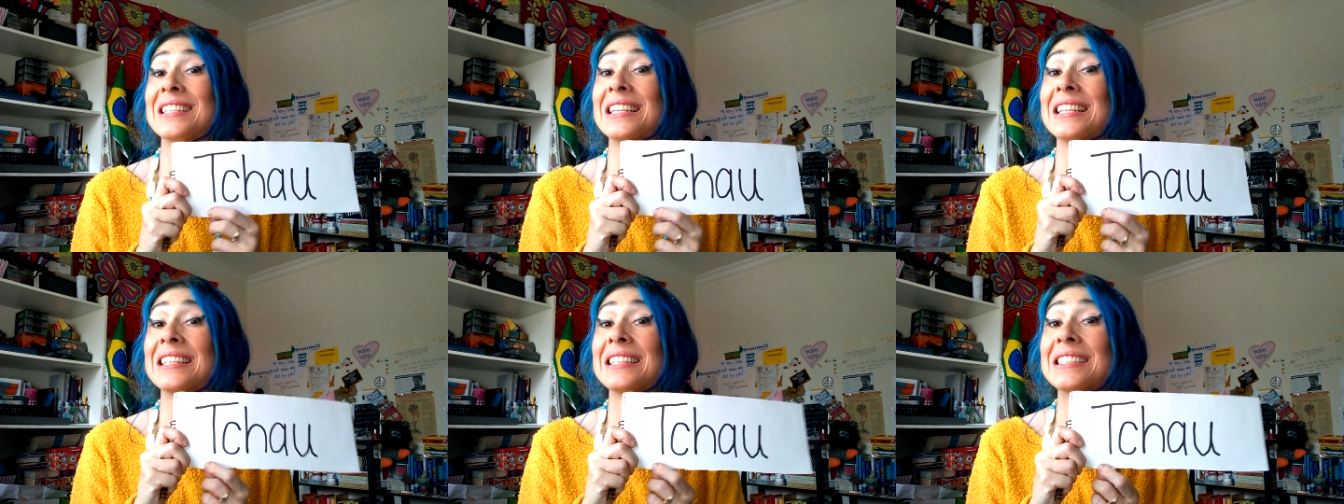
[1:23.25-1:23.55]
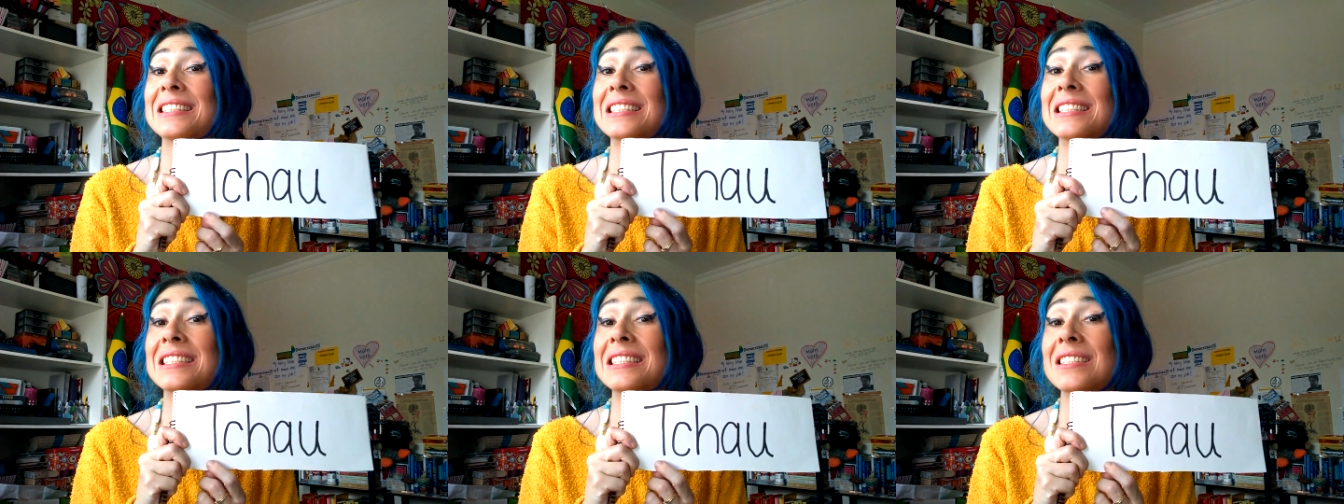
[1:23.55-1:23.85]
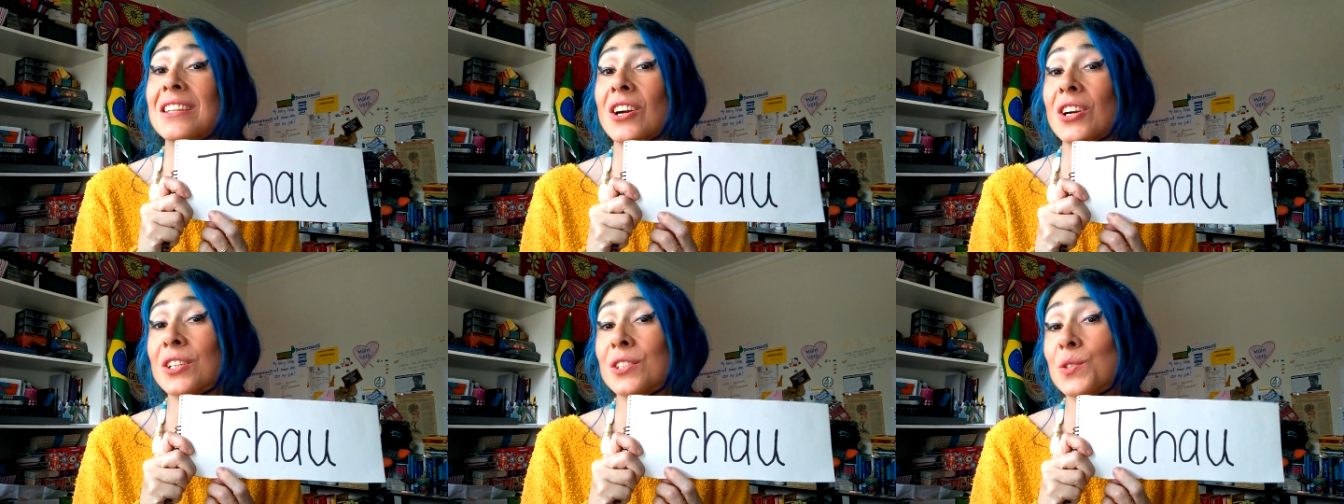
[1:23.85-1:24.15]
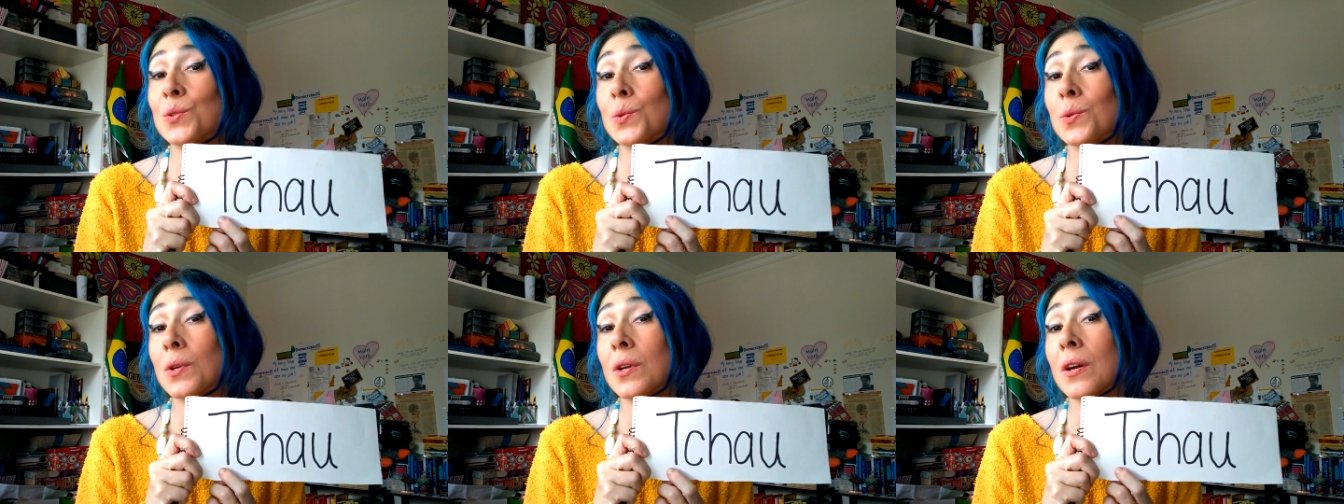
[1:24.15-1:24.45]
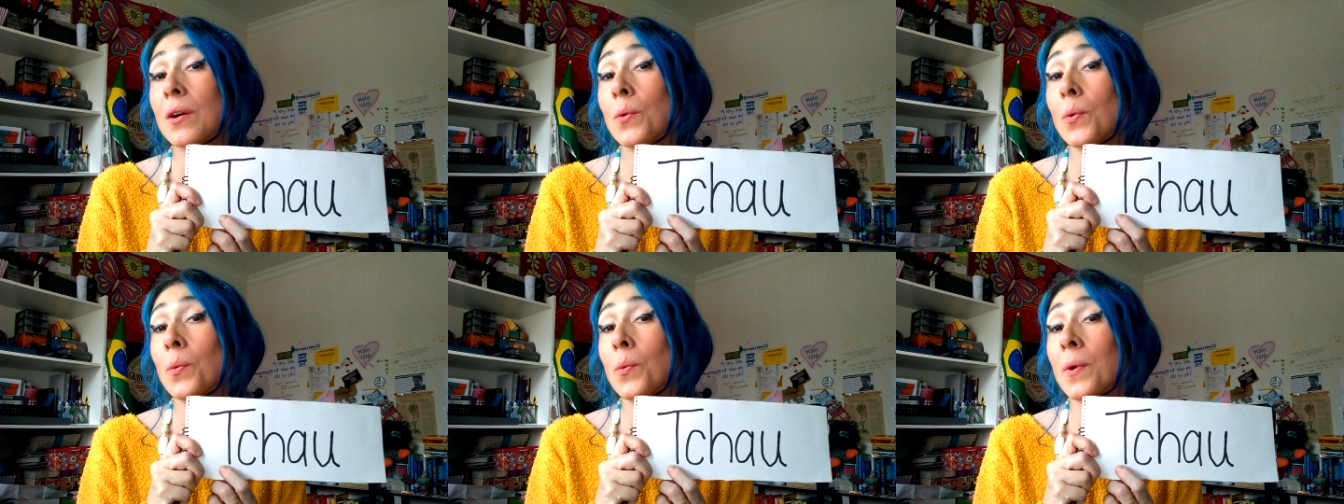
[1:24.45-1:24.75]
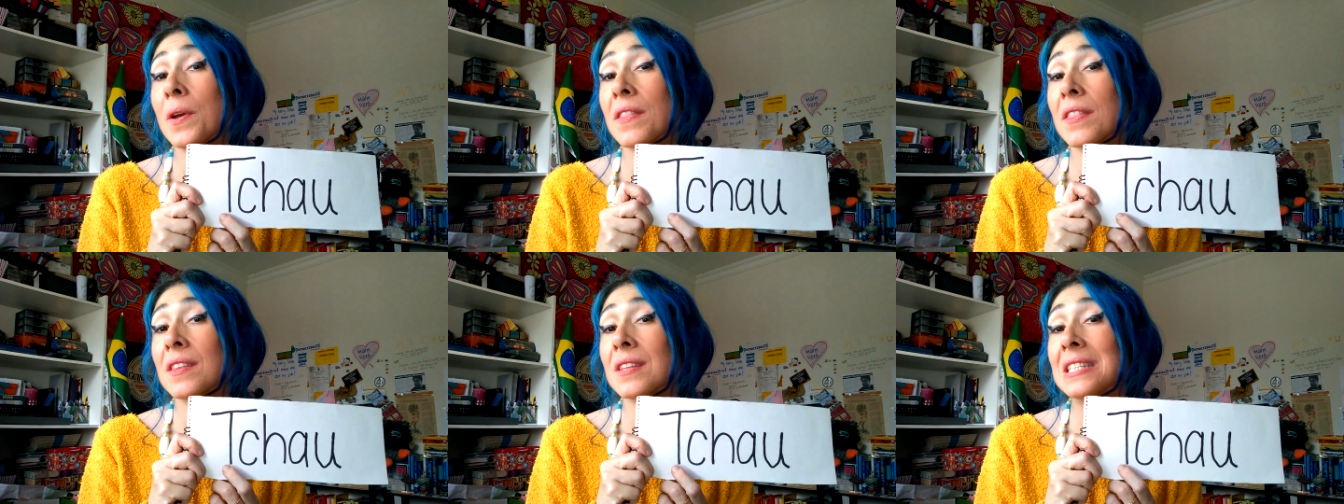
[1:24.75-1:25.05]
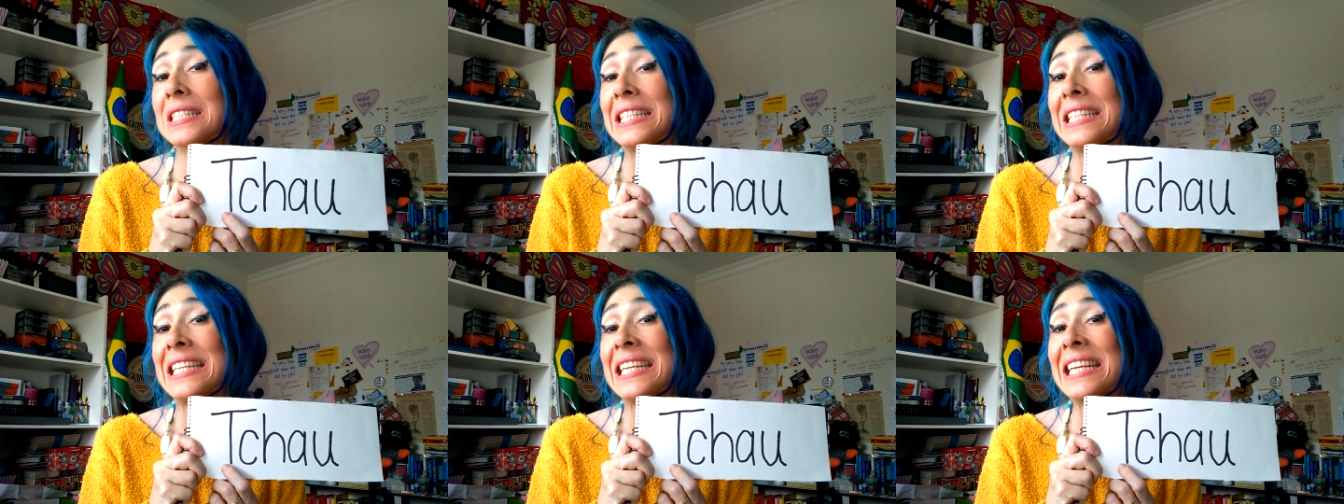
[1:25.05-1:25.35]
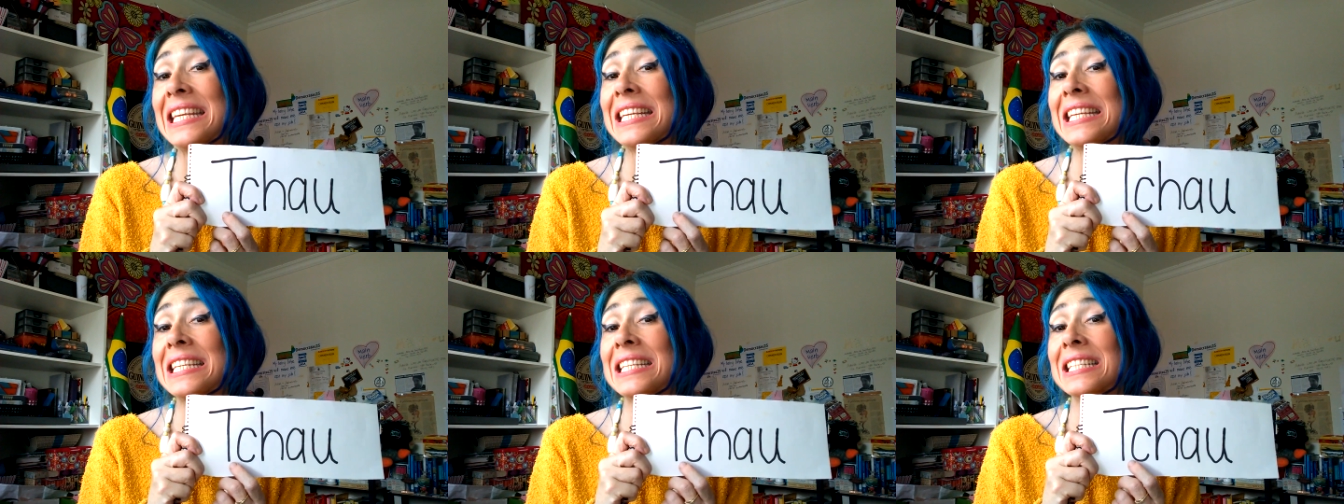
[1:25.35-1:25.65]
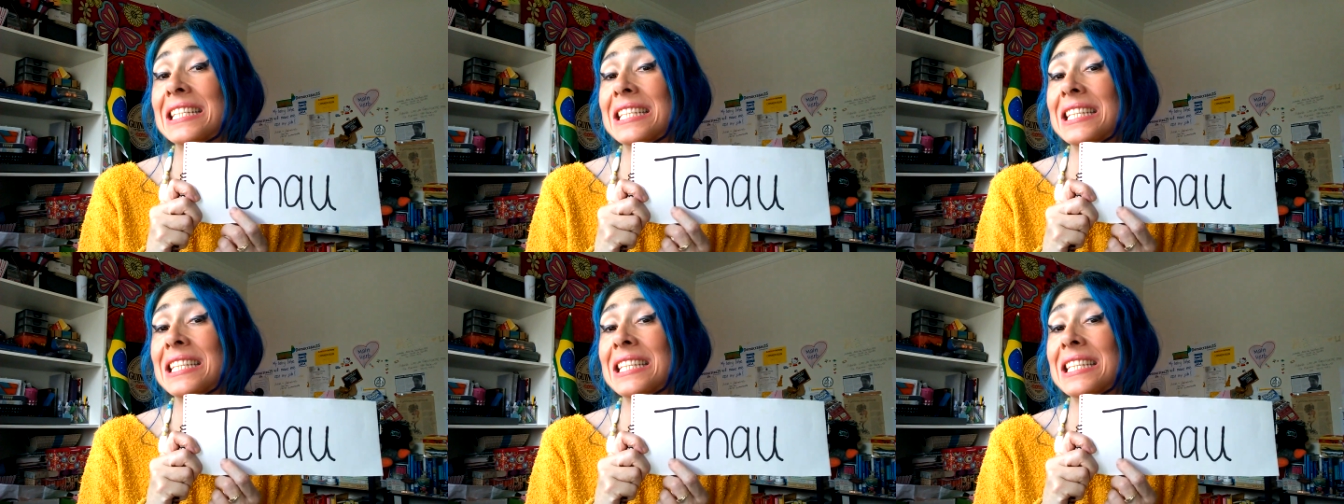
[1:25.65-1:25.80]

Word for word: It starts with the T,